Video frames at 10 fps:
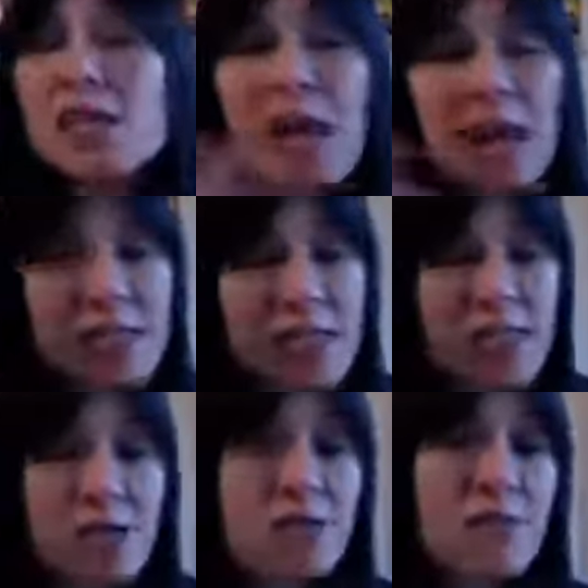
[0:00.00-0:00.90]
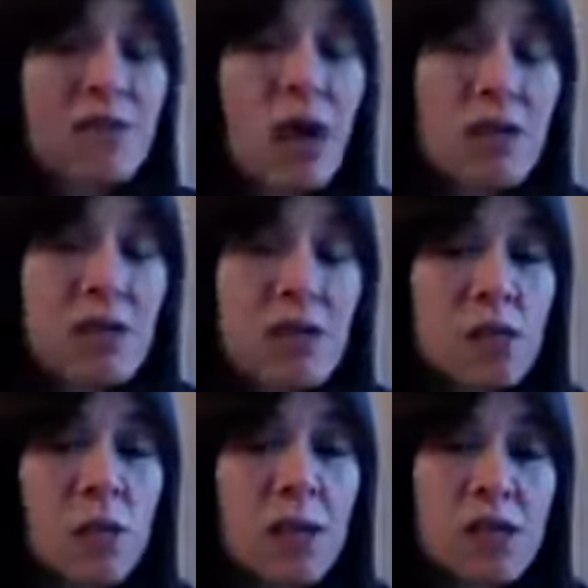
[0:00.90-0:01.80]
had a series of losses
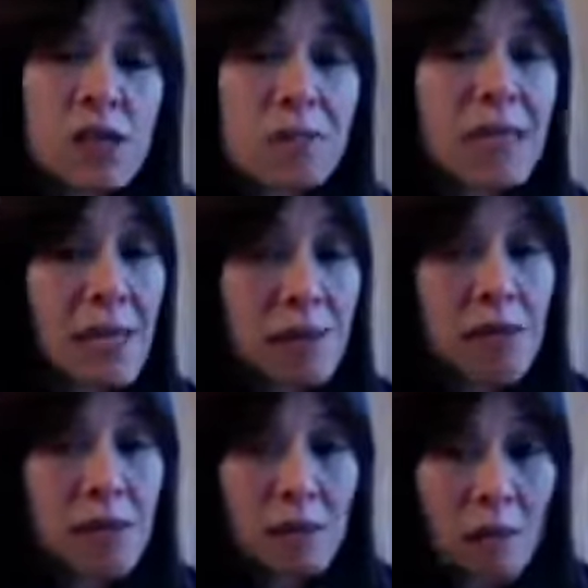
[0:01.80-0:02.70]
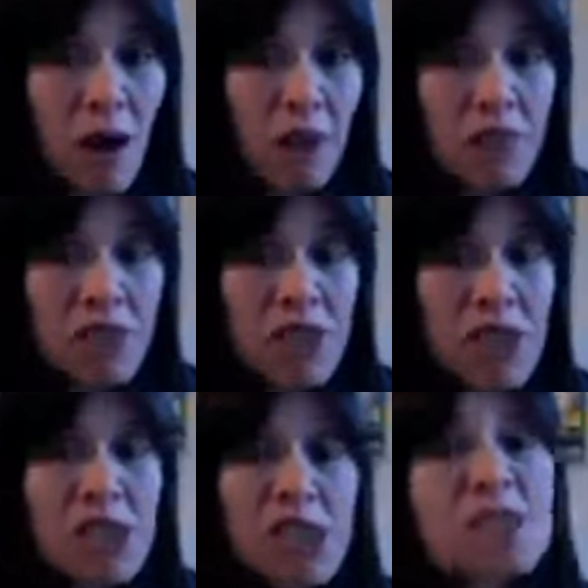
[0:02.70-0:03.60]
where she became really impoverished
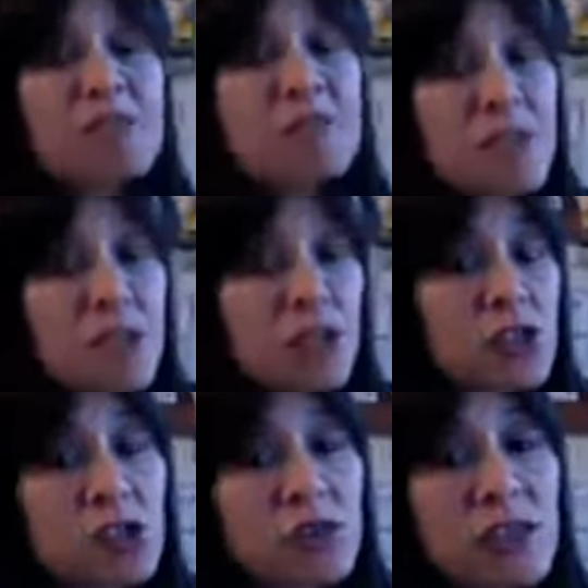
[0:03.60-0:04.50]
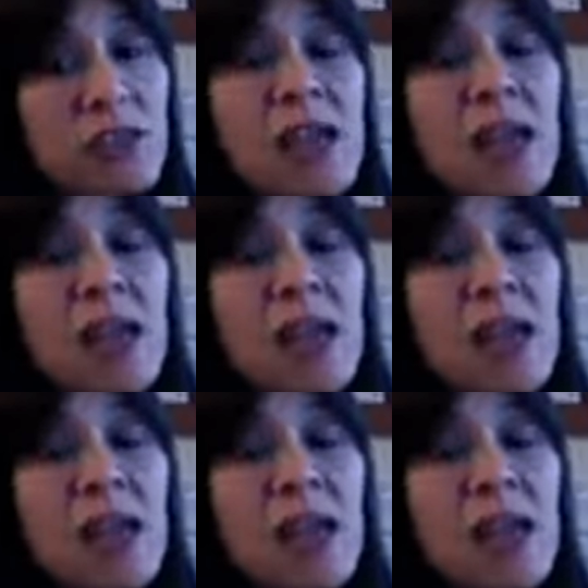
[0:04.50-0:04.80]
and she had to feed her children.